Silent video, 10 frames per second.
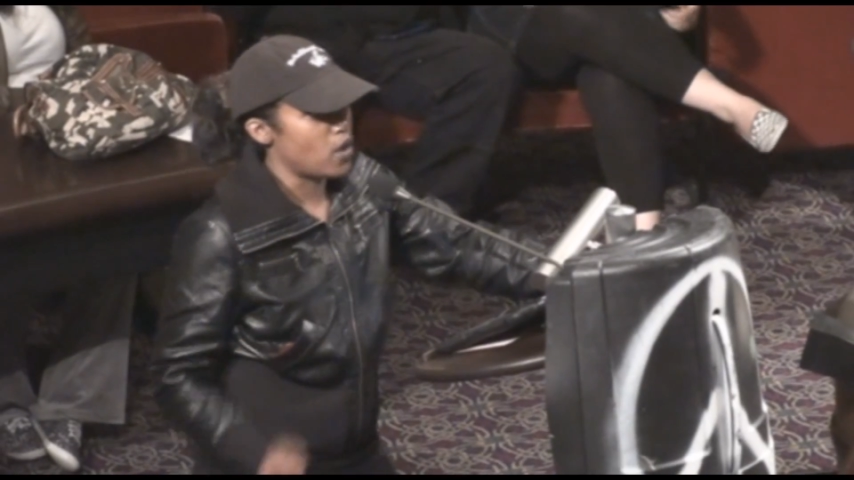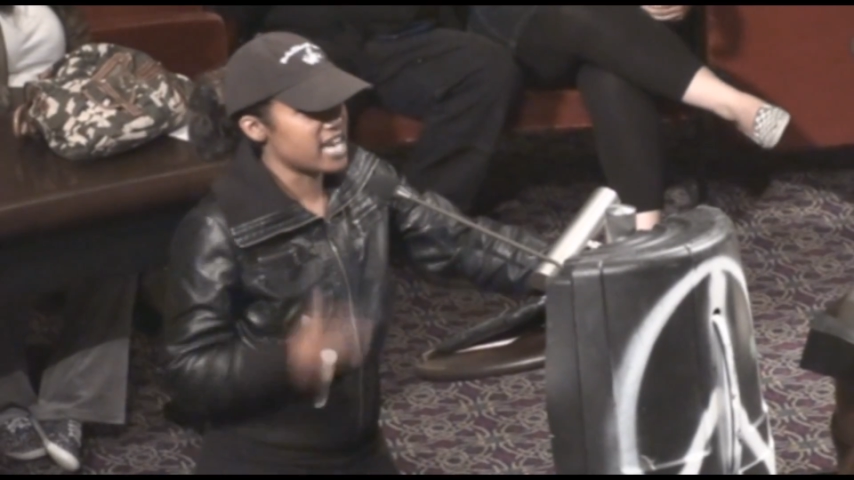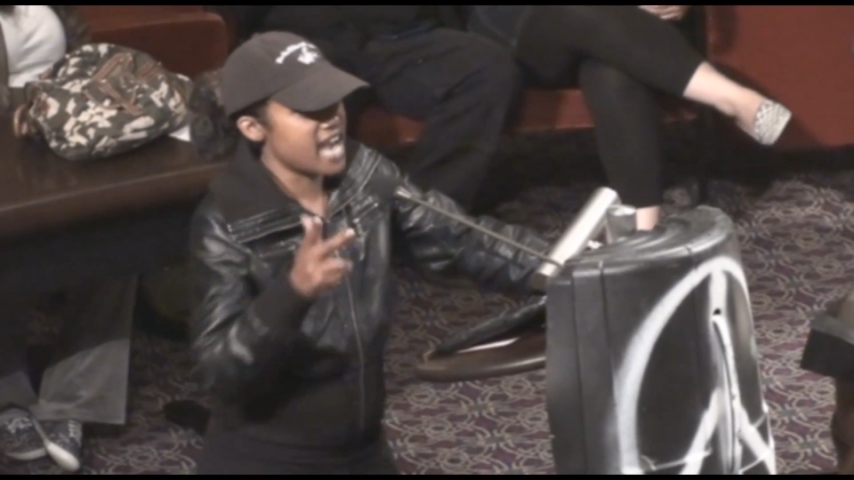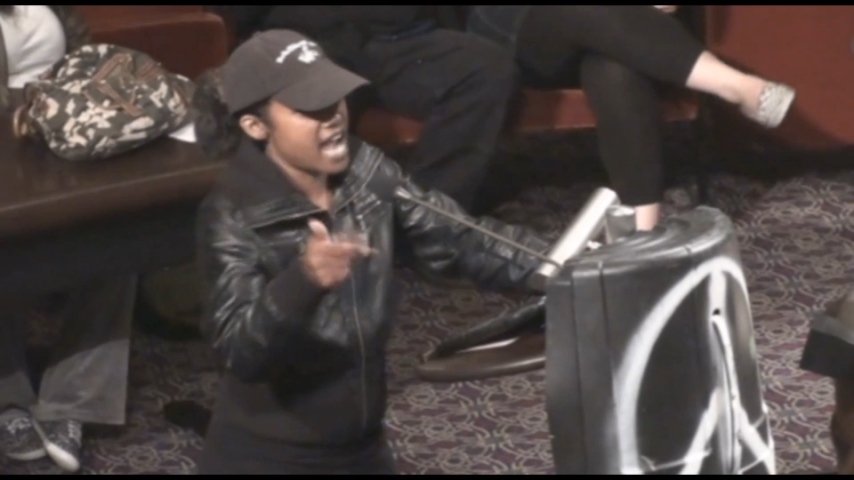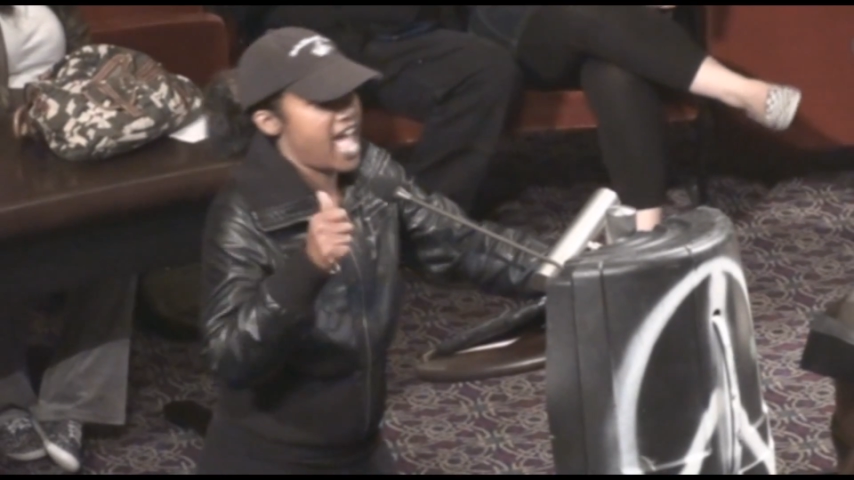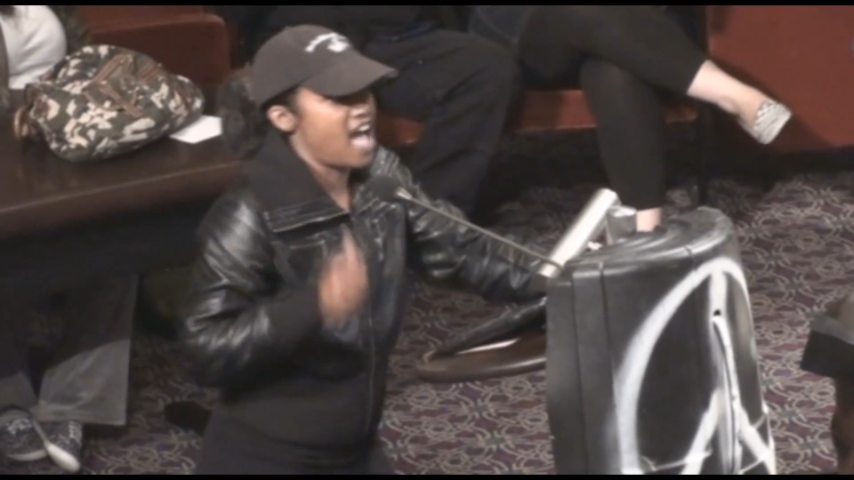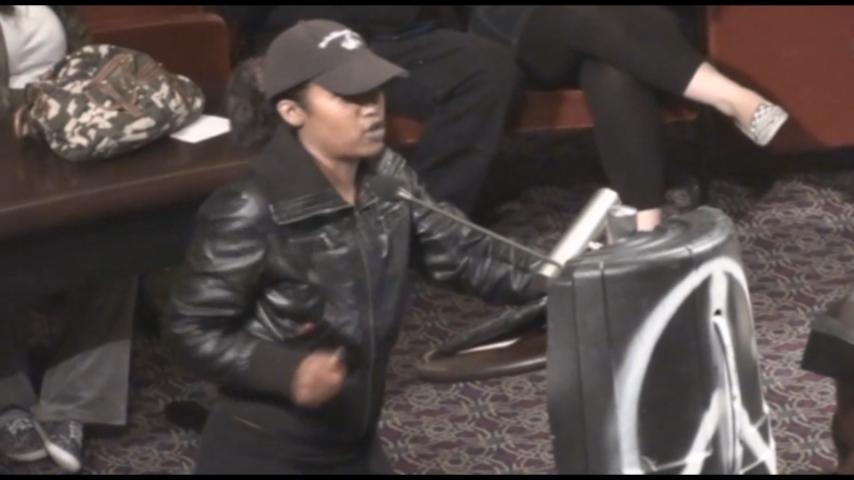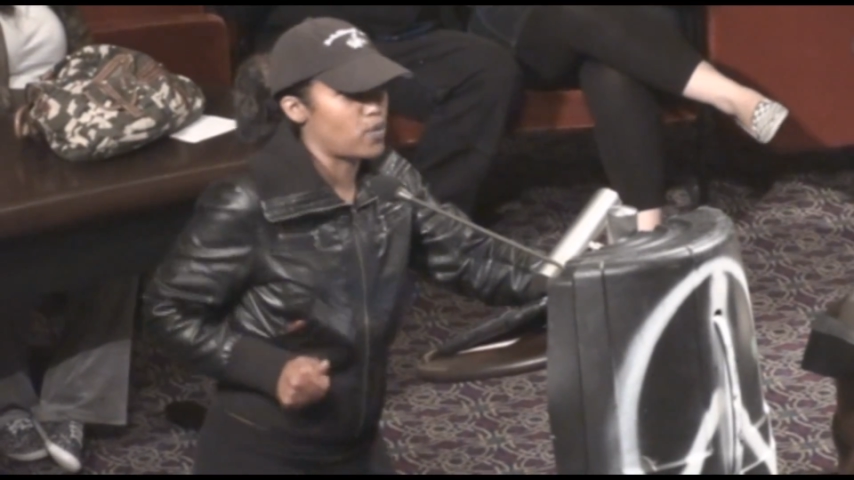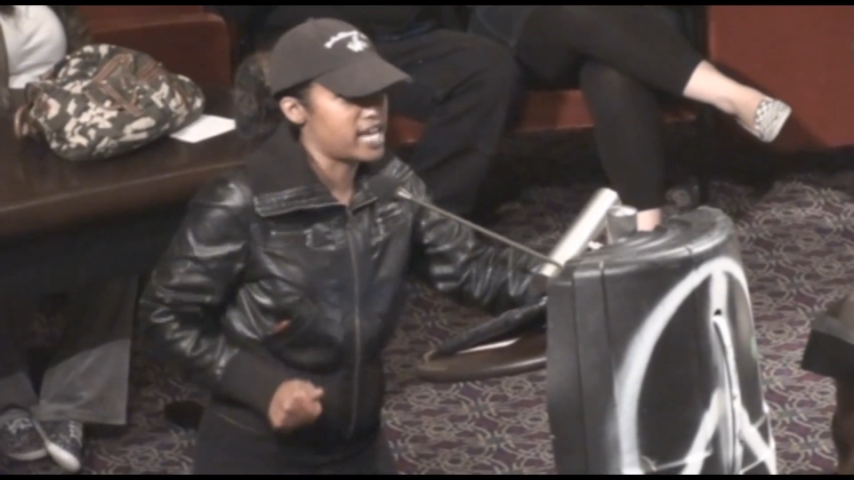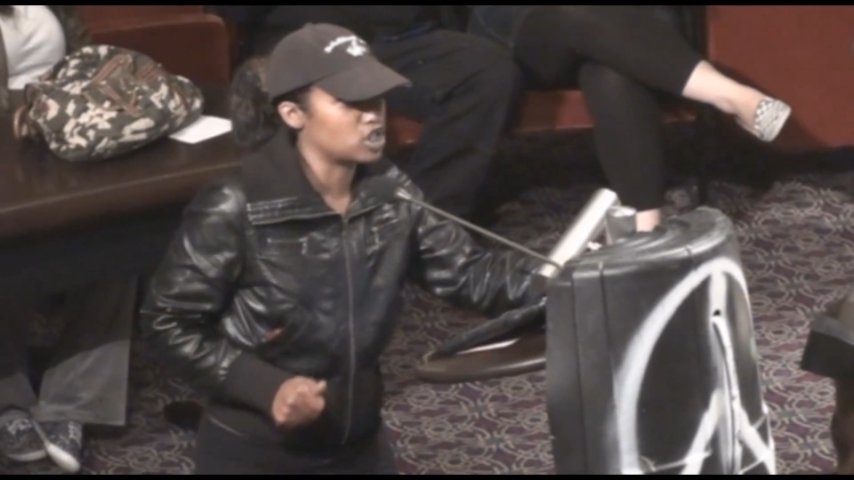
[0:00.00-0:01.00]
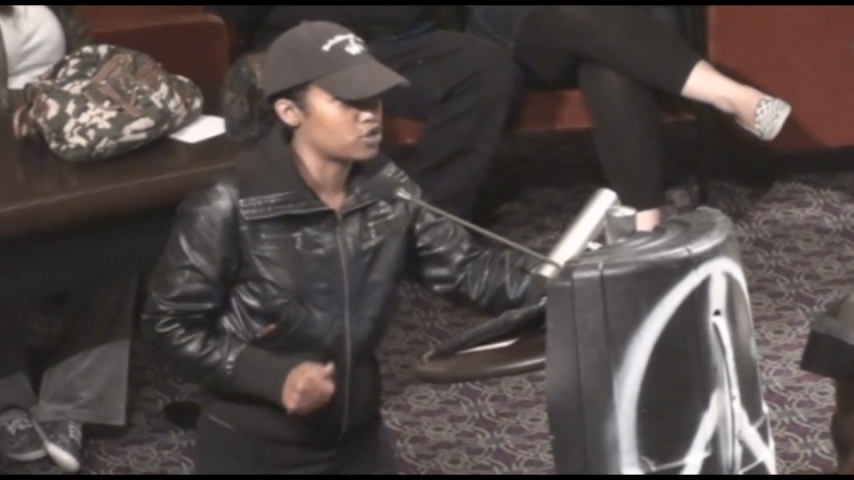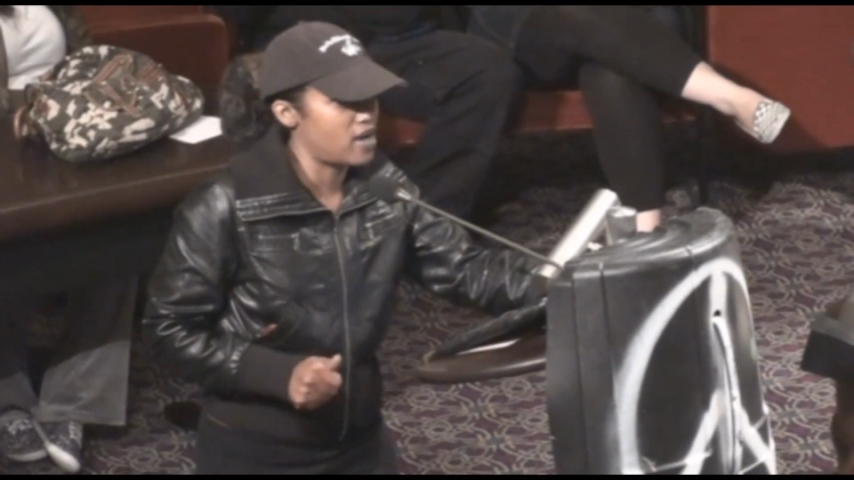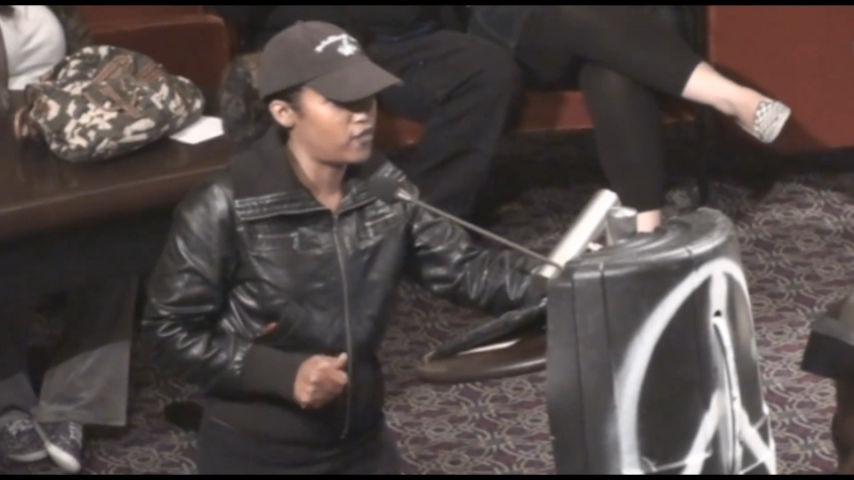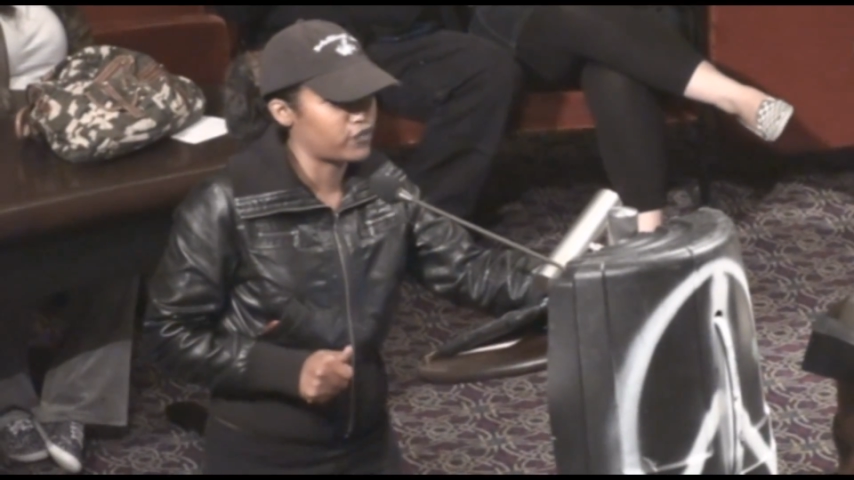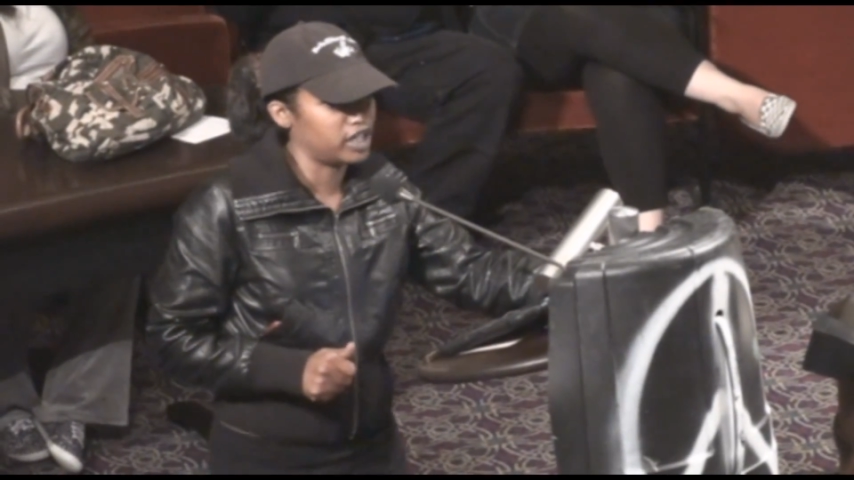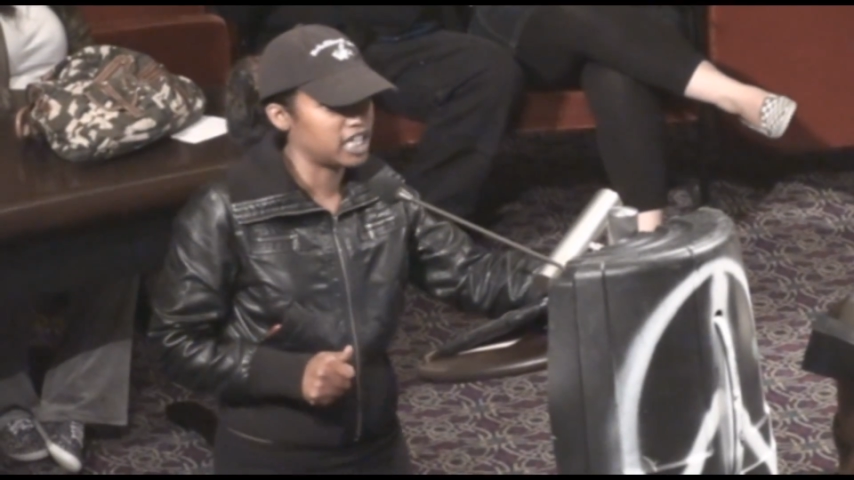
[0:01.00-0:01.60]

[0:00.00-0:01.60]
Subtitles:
Do I not have a right to travel